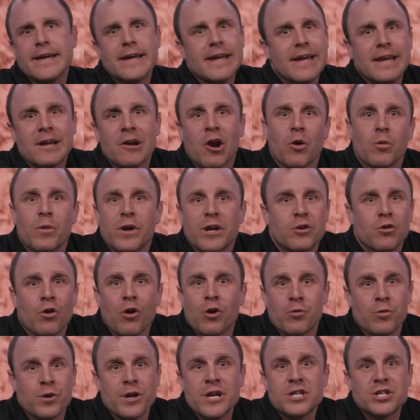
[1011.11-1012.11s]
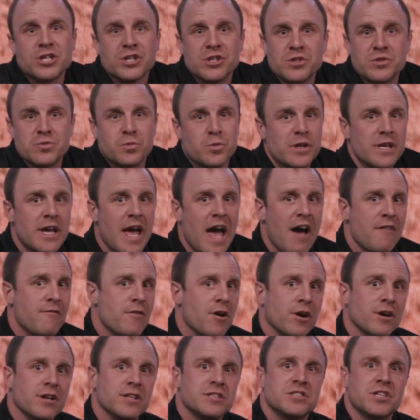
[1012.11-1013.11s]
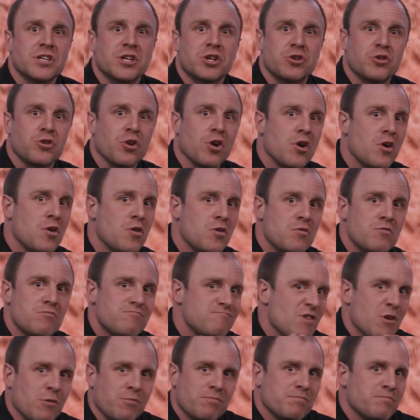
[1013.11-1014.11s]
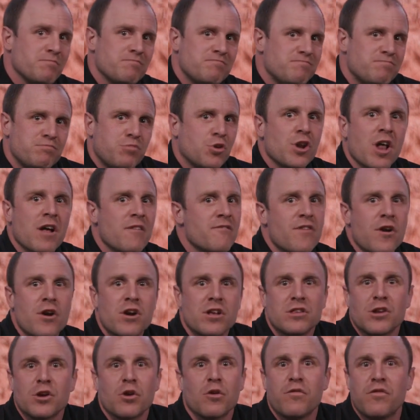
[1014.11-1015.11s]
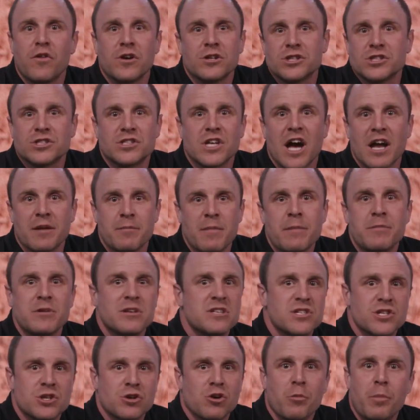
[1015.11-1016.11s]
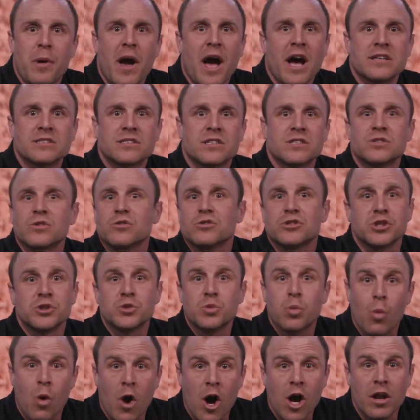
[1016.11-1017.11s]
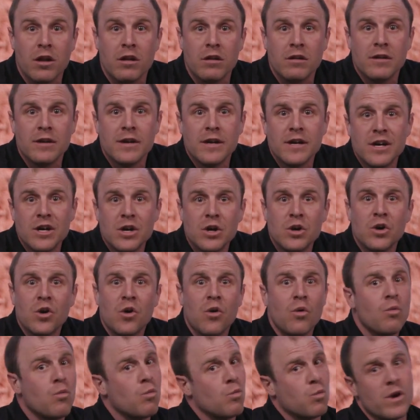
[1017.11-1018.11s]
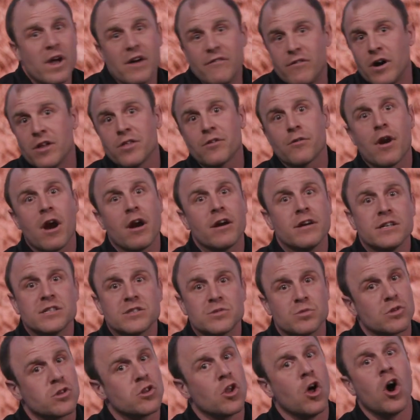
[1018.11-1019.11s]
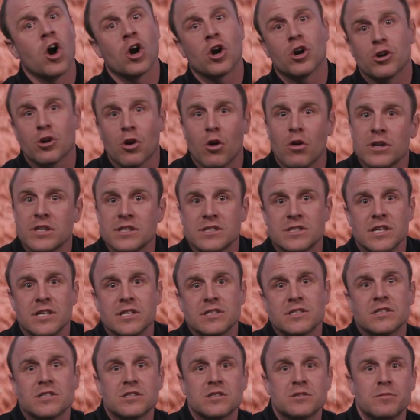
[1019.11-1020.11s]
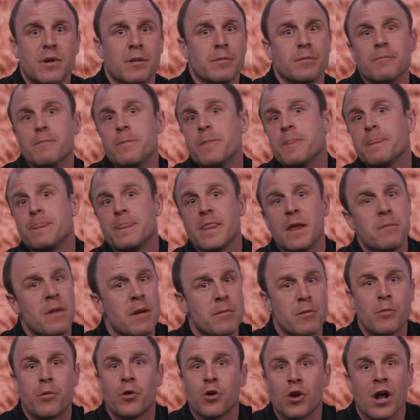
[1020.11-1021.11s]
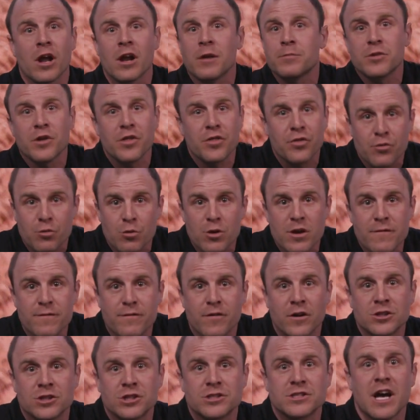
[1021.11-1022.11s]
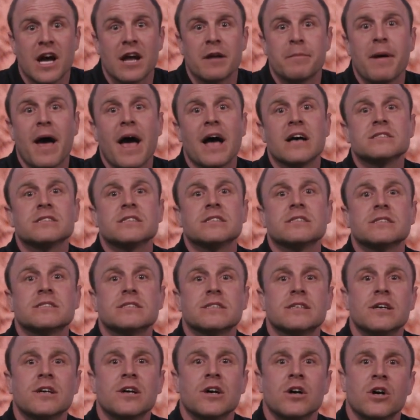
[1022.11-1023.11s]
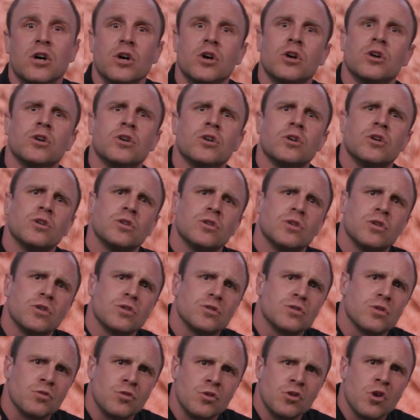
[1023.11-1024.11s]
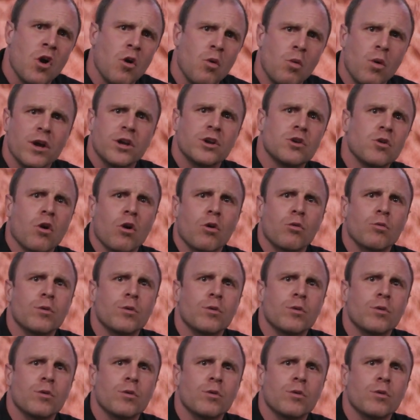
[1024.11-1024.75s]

in our wheat growing regions, we have areas that grow, put on very little fungicide, maybe 0 passes or just 1. We have other areas with longer growing seasons that maybe put on up to 3 fungicide passes. So know what your